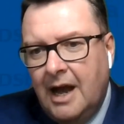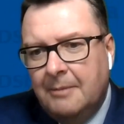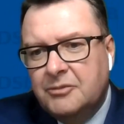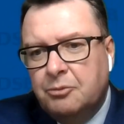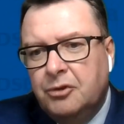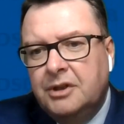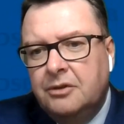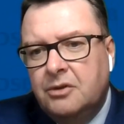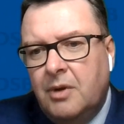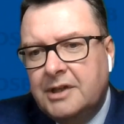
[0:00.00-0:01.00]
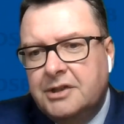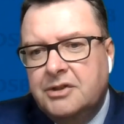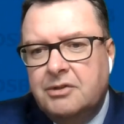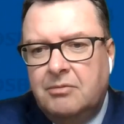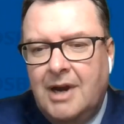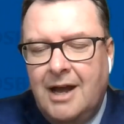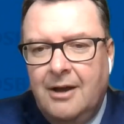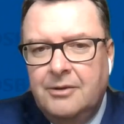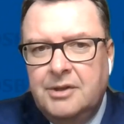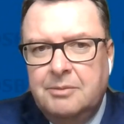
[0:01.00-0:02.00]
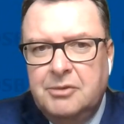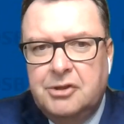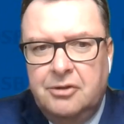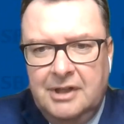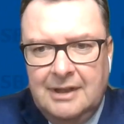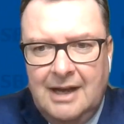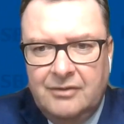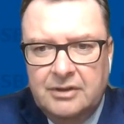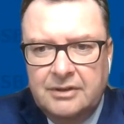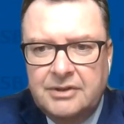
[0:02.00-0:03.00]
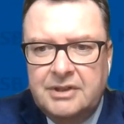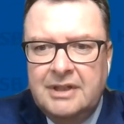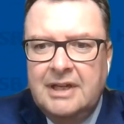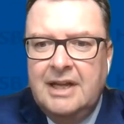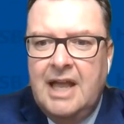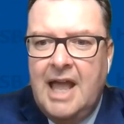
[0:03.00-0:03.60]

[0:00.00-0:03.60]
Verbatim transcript: Um, some really good questions around maturity levels